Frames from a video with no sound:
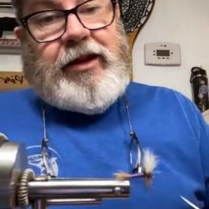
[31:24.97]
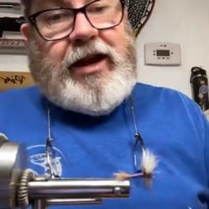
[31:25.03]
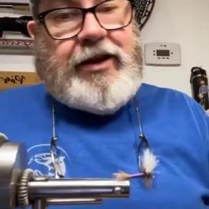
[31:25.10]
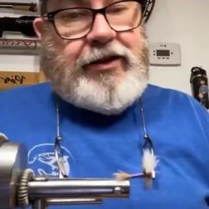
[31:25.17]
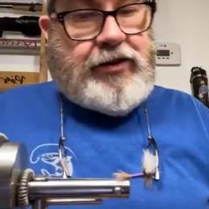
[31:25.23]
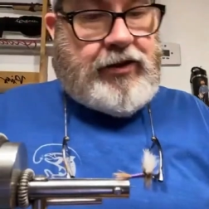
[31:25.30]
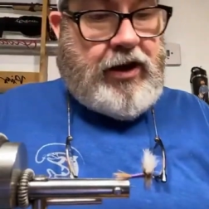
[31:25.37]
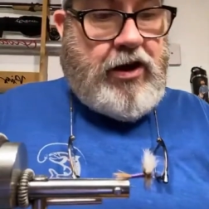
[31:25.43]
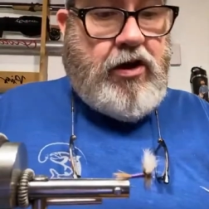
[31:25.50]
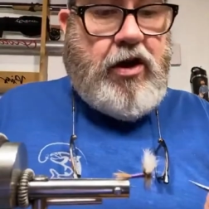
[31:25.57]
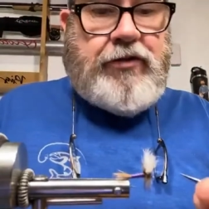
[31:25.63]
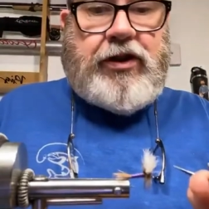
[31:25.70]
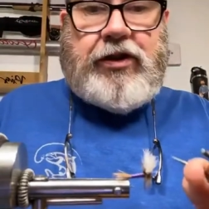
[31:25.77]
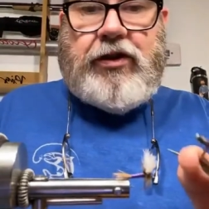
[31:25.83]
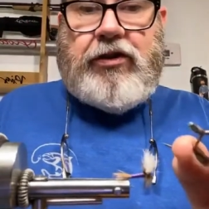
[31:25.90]
like so.
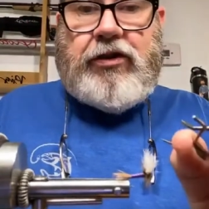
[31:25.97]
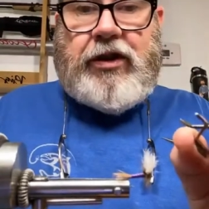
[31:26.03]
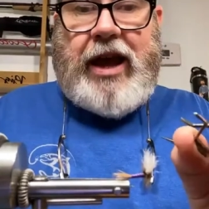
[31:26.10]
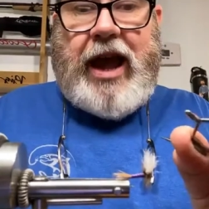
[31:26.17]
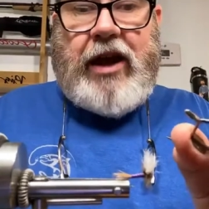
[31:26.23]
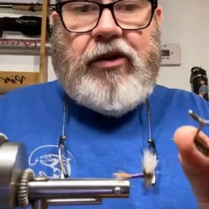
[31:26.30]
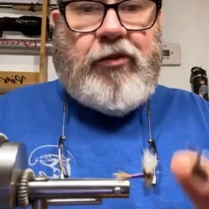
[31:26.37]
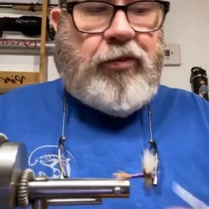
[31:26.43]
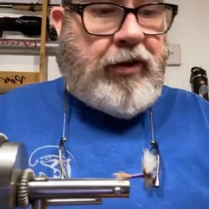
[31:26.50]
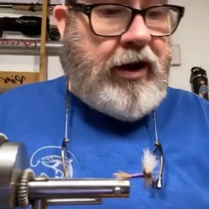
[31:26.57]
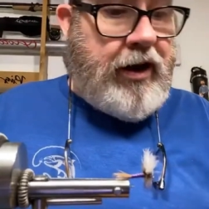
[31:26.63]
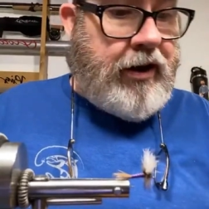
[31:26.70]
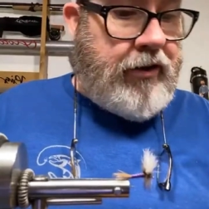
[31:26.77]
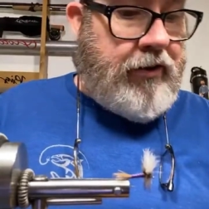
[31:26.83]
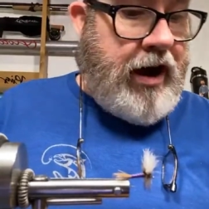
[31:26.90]
I've just used the hackle
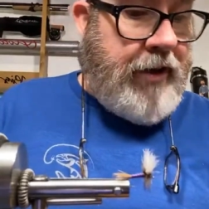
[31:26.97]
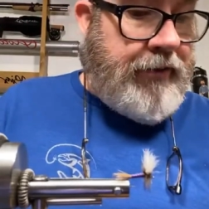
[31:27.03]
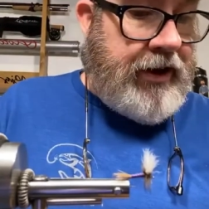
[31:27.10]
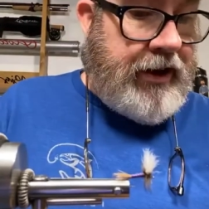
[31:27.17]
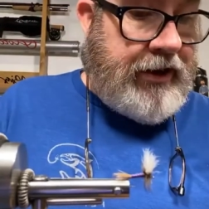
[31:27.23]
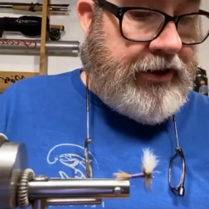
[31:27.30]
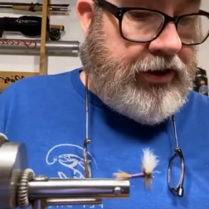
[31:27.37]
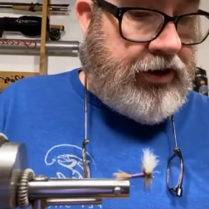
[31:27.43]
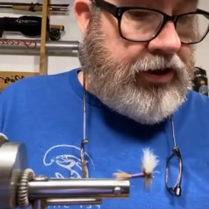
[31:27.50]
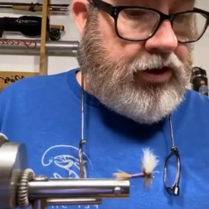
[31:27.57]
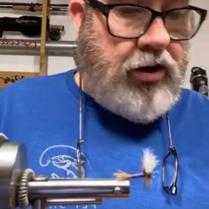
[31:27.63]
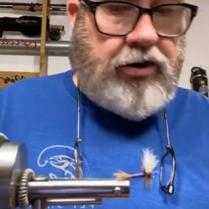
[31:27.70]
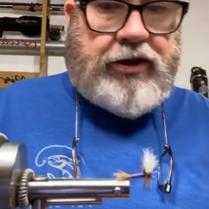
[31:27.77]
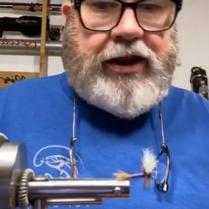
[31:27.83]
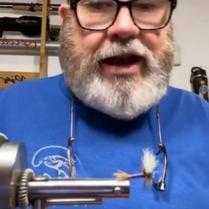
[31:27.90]
plier, grabbed it, and just
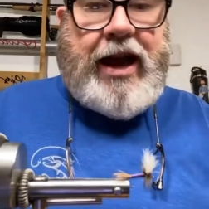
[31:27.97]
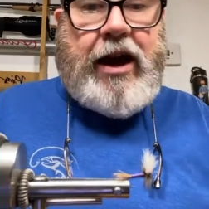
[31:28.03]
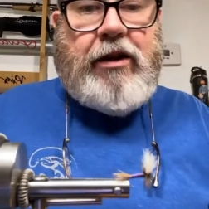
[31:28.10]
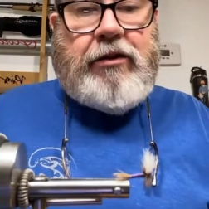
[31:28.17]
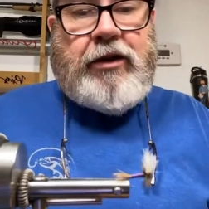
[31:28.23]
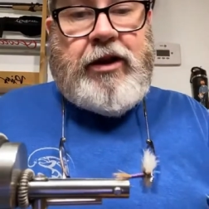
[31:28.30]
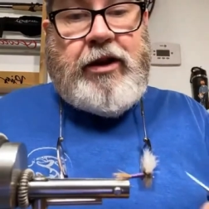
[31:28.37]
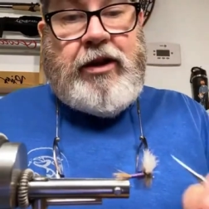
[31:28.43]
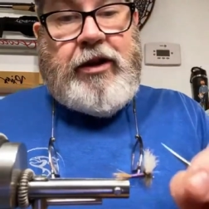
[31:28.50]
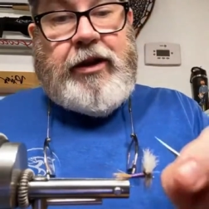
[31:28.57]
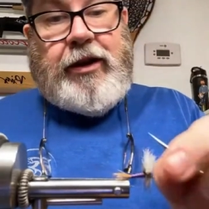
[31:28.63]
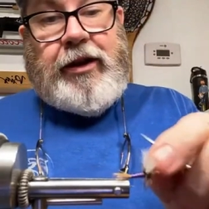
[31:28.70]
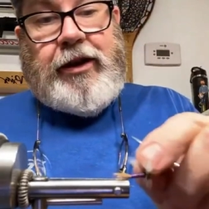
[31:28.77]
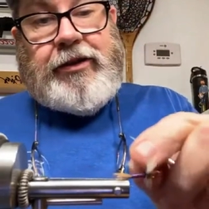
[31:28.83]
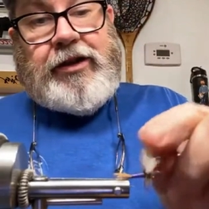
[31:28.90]
jerked it out,
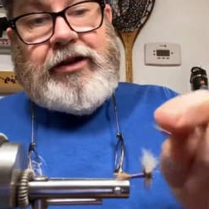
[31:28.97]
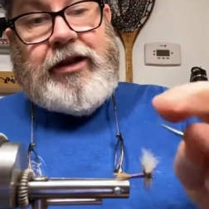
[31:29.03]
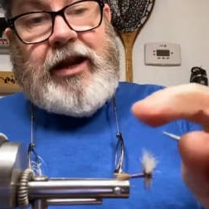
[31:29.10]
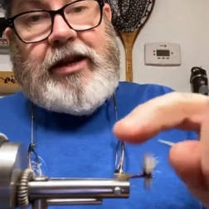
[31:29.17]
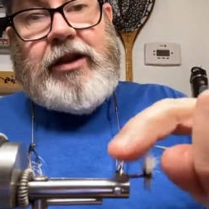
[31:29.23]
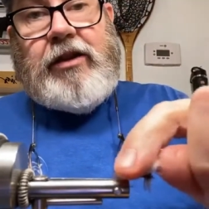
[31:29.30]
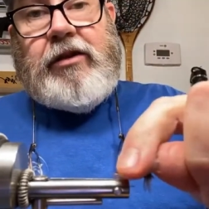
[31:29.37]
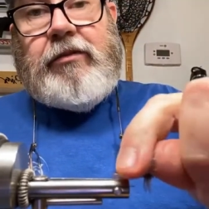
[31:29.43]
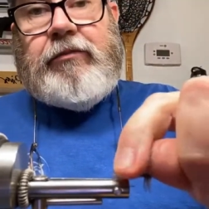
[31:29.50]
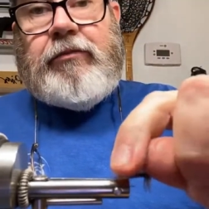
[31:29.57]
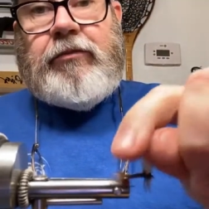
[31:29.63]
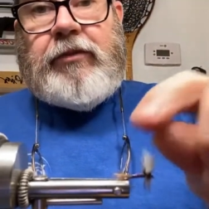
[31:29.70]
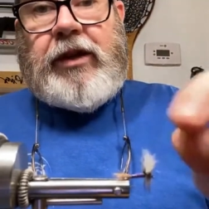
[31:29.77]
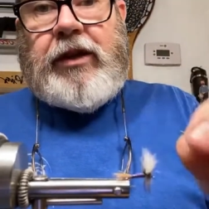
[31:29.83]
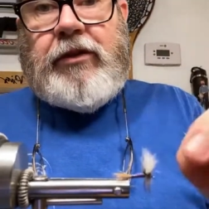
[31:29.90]
just like you're,
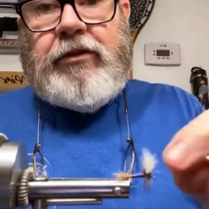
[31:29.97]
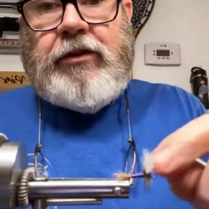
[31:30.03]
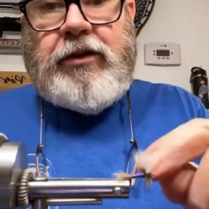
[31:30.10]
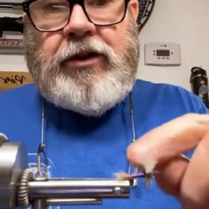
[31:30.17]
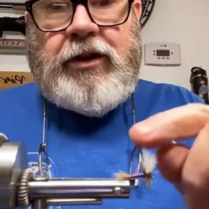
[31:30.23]
you